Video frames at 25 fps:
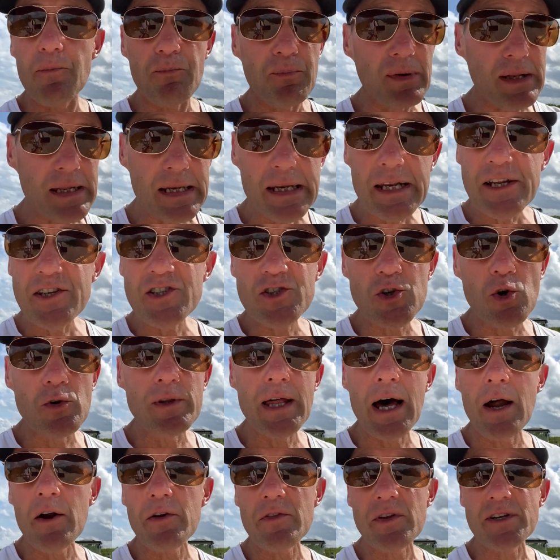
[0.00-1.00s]
completely
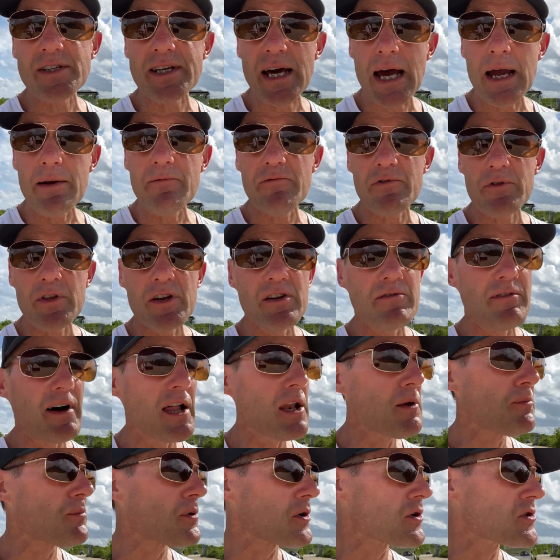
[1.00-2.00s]
sold out at the time for the
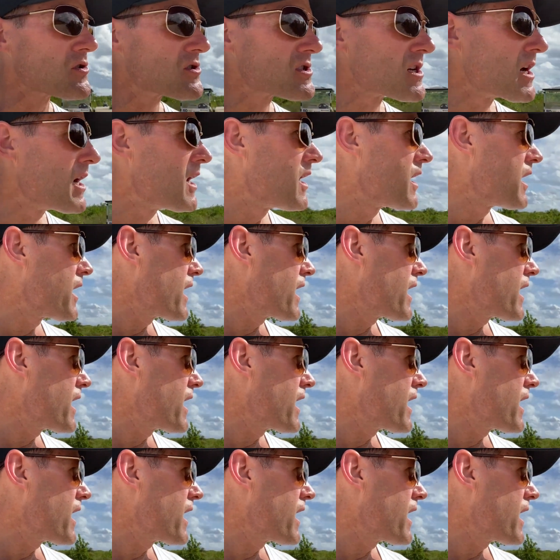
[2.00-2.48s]
developers.